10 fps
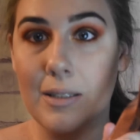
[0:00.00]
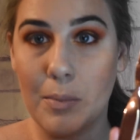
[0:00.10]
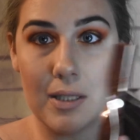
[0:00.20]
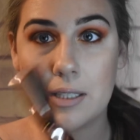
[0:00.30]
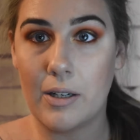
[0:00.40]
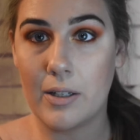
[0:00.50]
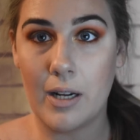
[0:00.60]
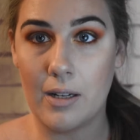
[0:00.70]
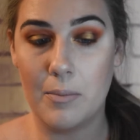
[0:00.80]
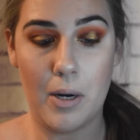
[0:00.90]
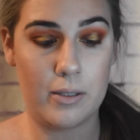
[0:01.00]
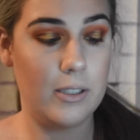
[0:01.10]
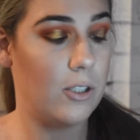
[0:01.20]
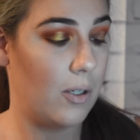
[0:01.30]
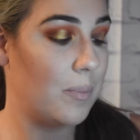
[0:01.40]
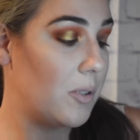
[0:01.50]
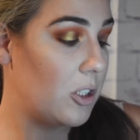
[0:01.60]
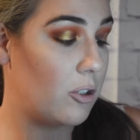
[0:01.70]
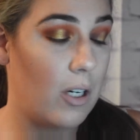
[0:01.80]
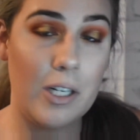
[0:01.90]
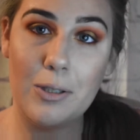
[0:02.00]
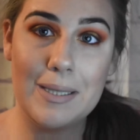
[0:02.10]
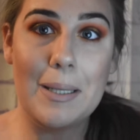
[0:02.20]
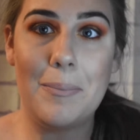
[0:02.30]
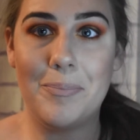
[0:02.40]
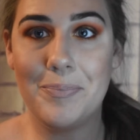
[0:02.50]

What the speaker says: mascara I got in a BoxyCharm. I'm just trying to use it up.